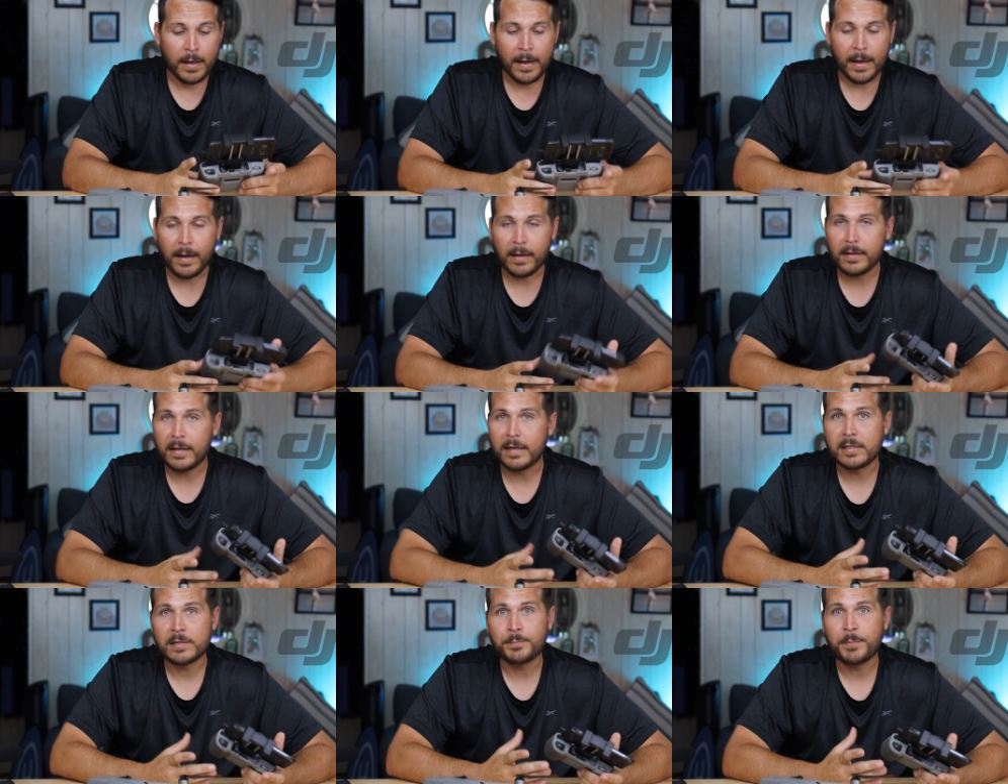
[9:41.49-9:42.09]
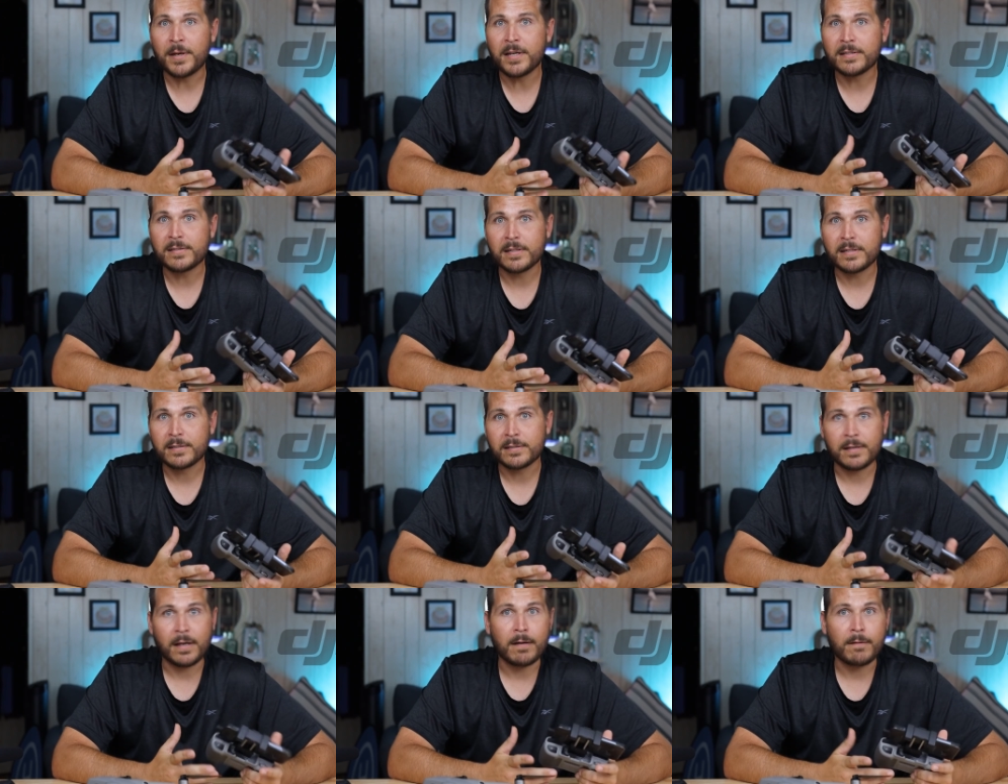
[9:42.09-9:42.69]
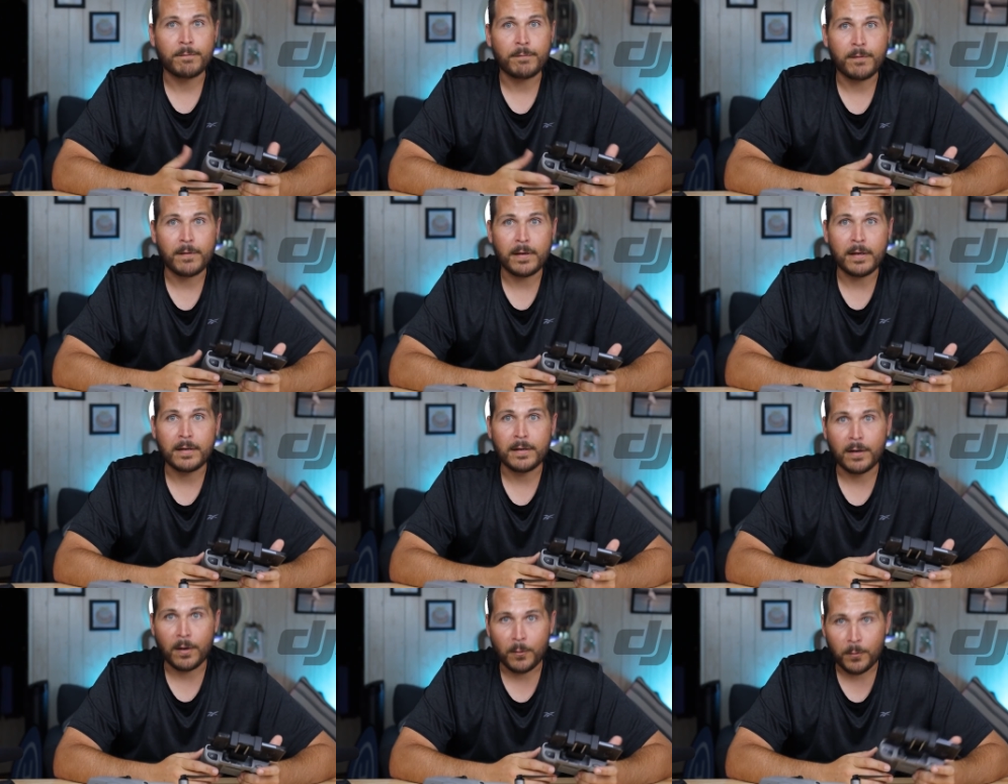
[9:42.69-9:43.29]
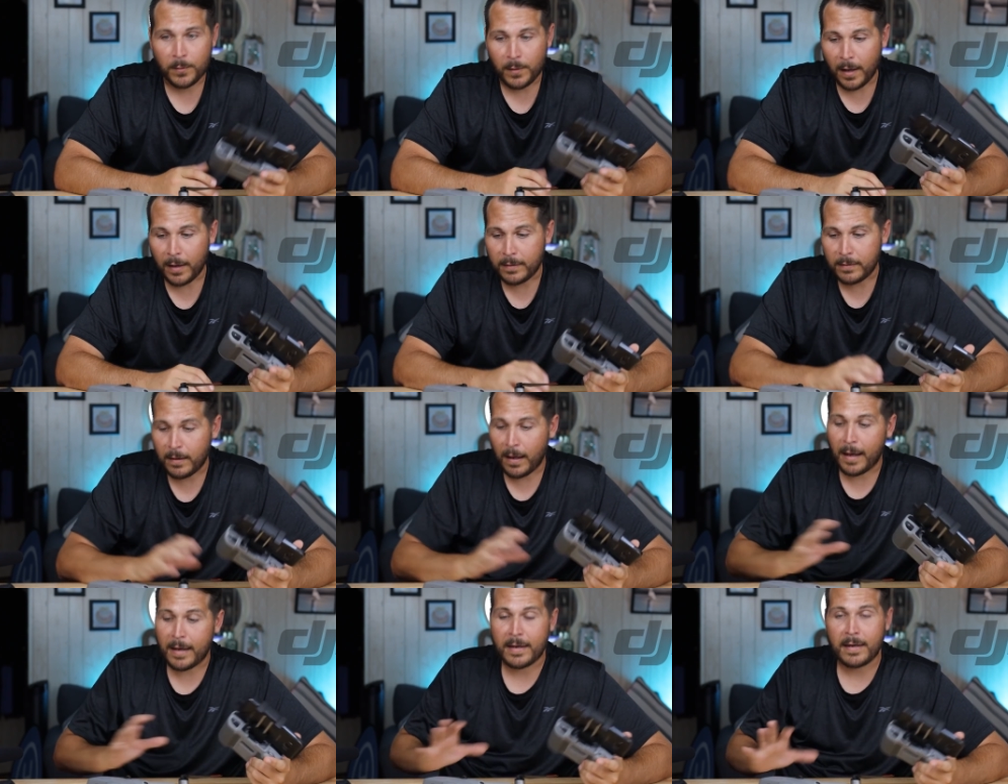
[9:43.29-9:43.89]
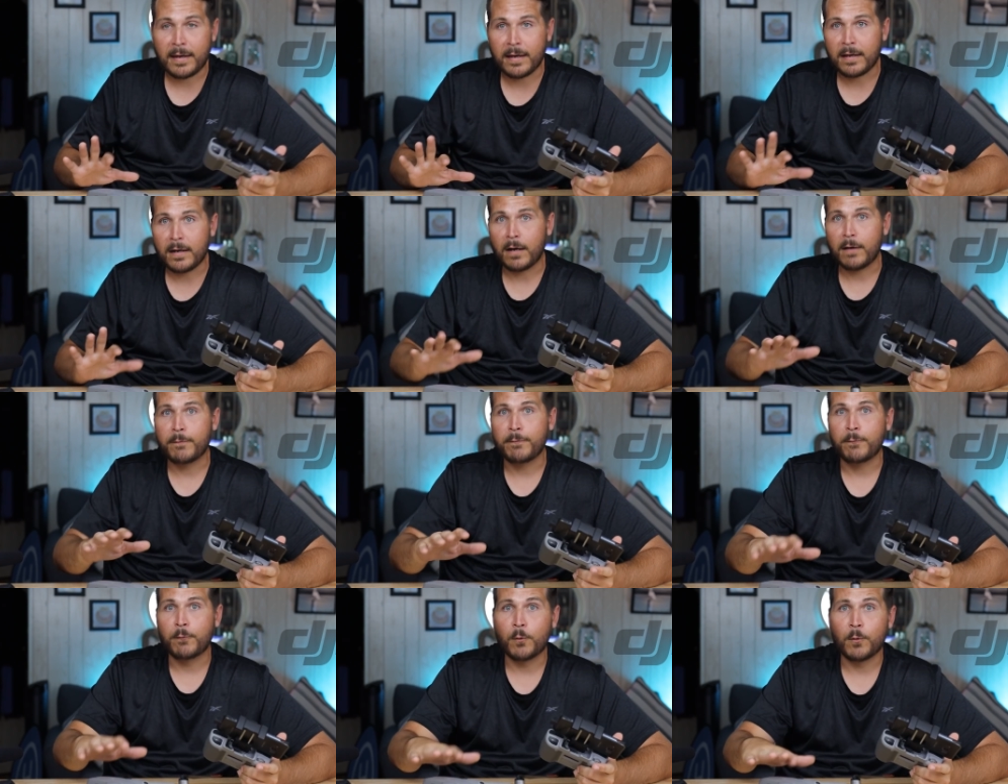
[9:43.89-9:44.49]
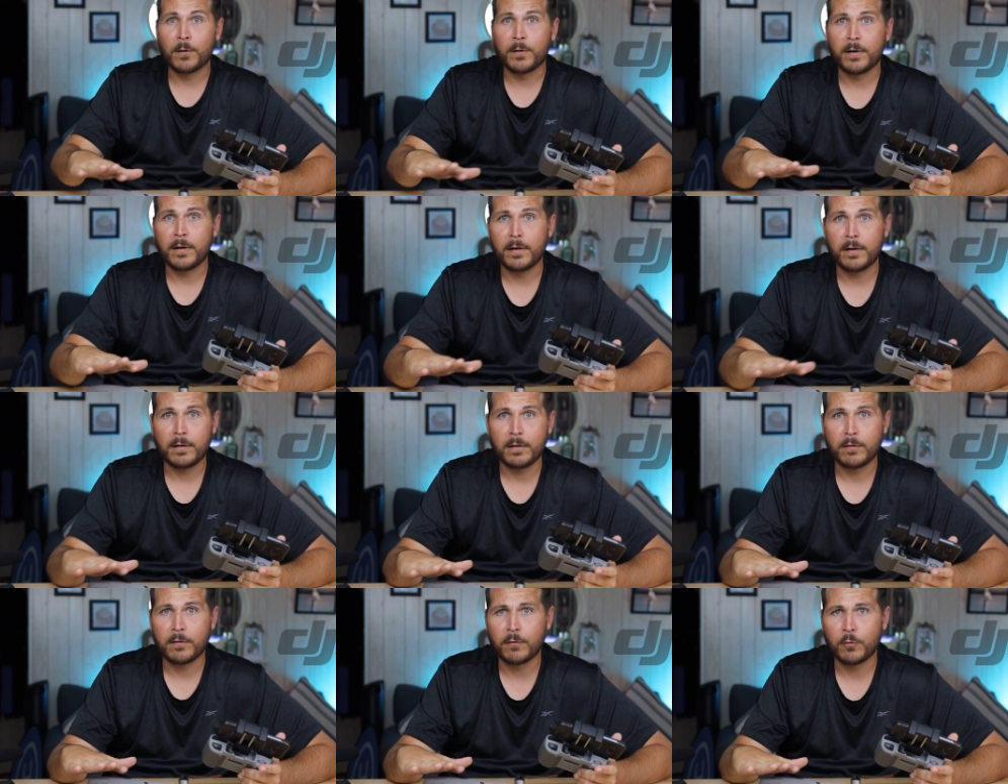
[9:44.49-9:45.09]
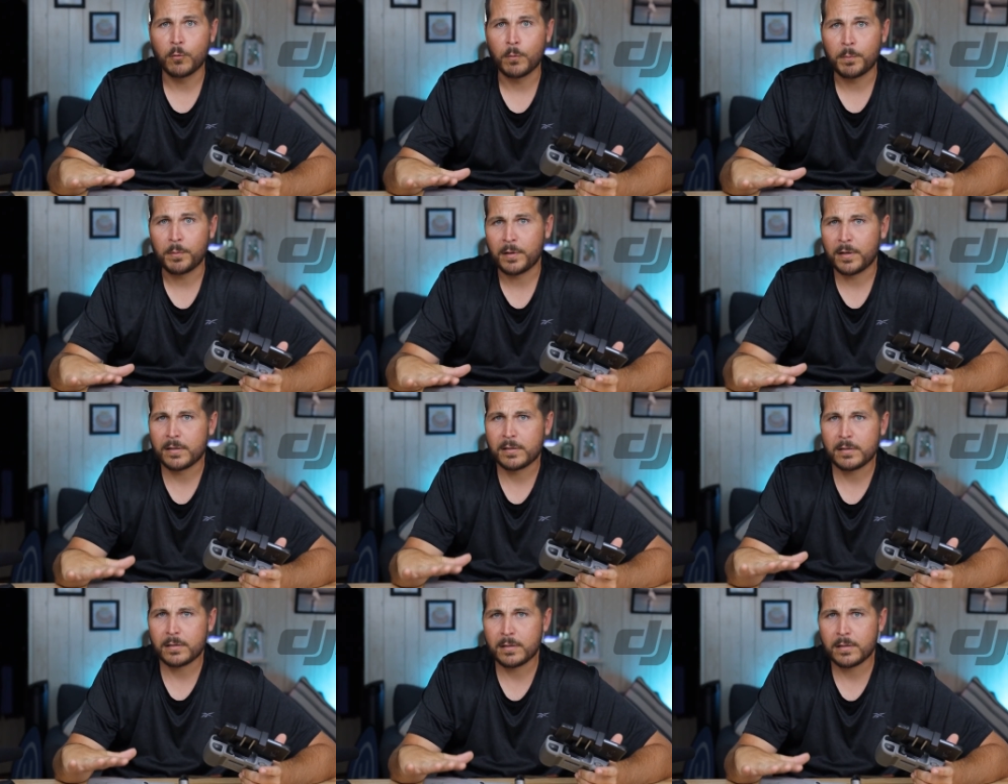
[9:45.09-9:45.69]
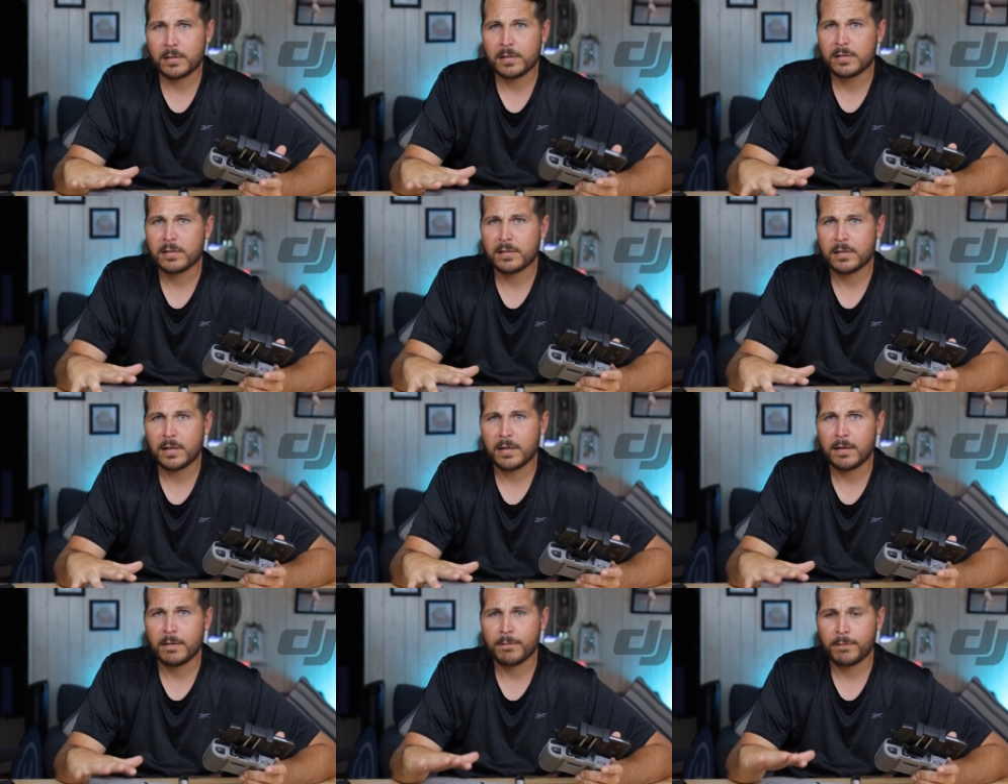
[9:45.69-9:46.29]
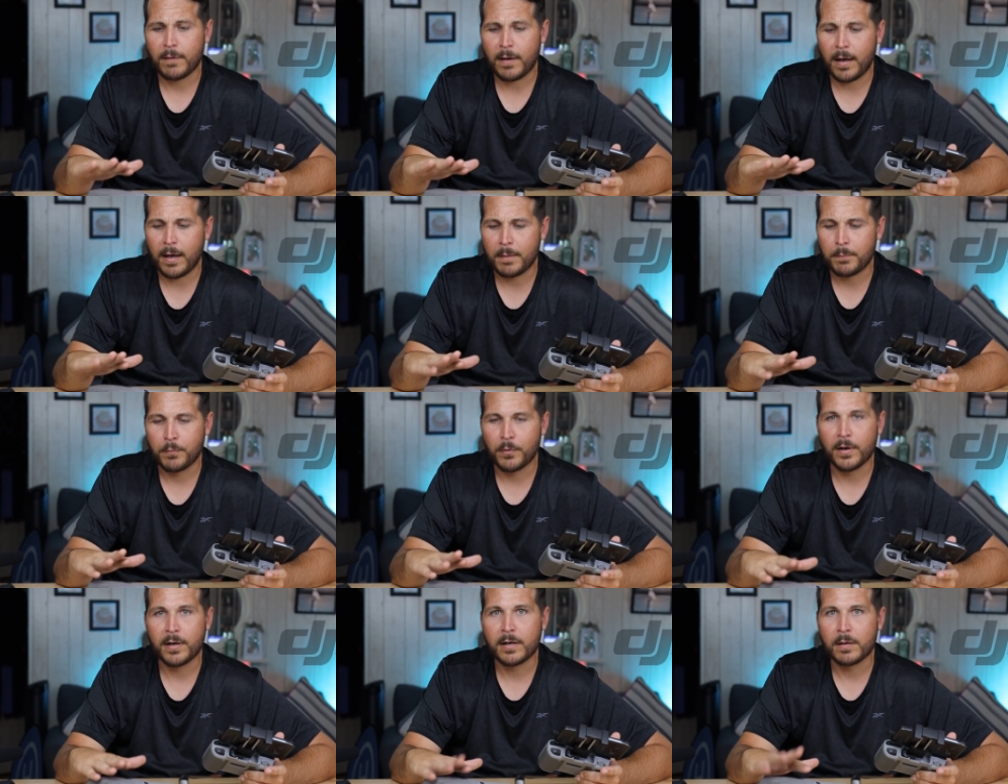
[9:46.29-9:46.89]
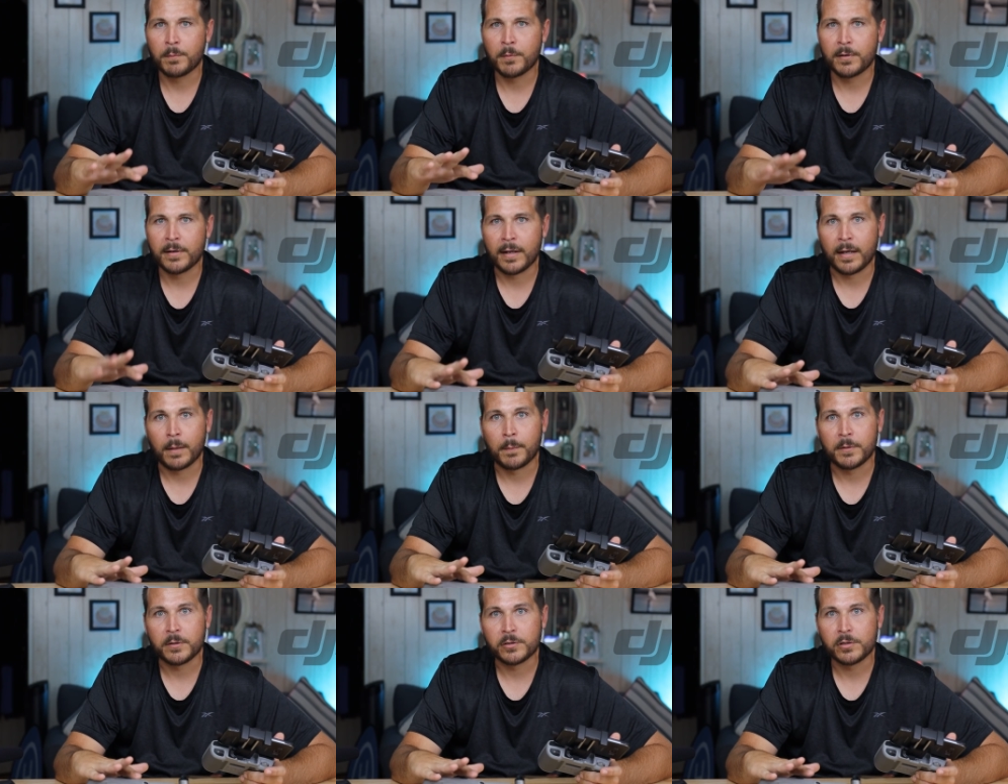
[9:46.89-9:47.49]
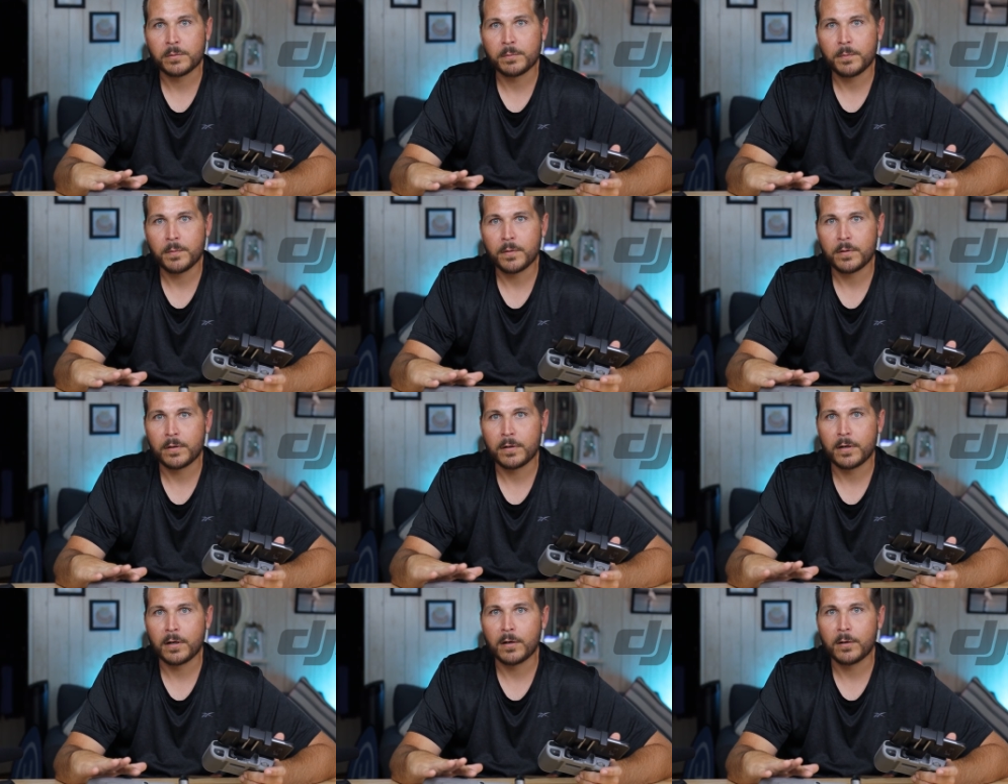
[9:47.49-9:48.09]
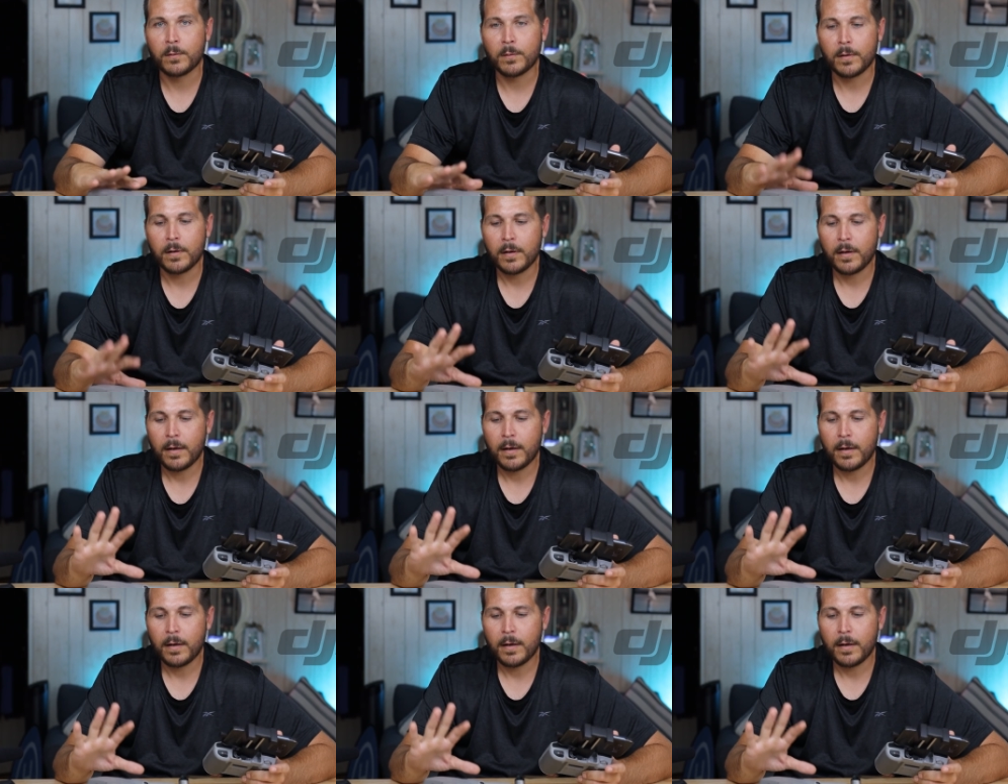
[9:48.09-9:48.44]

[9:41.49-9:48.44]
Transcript: It's basic stuff, you know. I can't afford to replace these if I break them or damage them, you know.